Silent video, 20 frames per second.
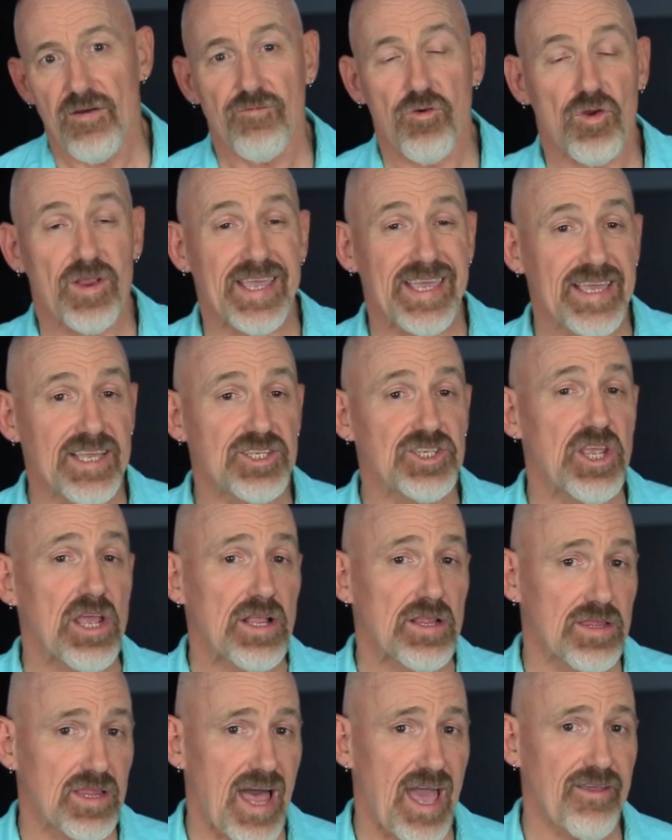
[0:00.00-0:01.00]
for each
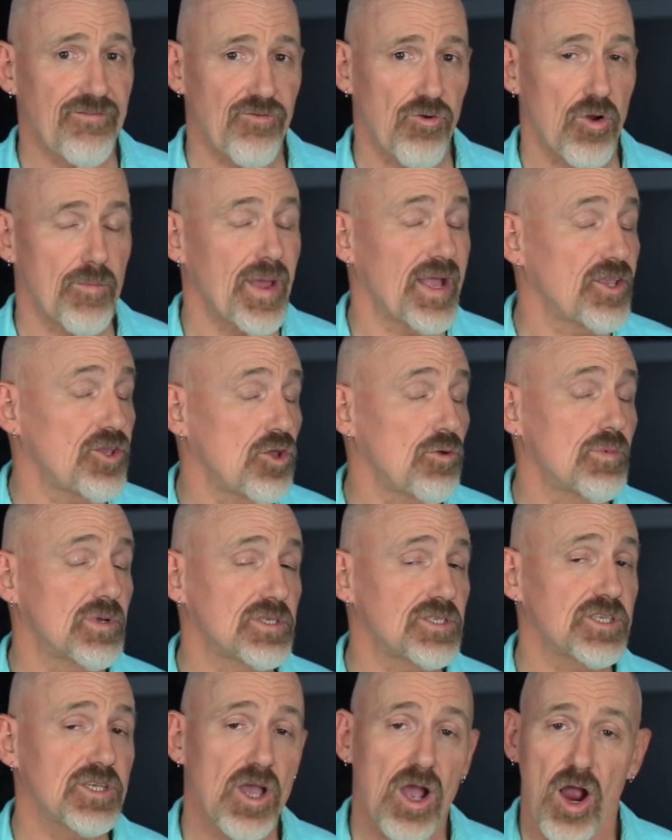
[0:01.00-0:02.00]
life form, and
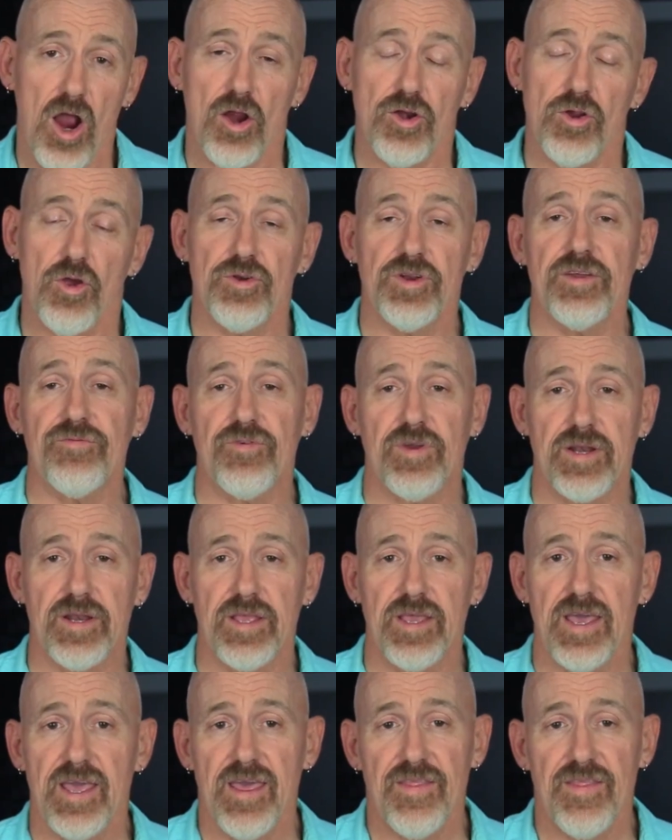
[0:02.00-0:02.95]
humans are no different.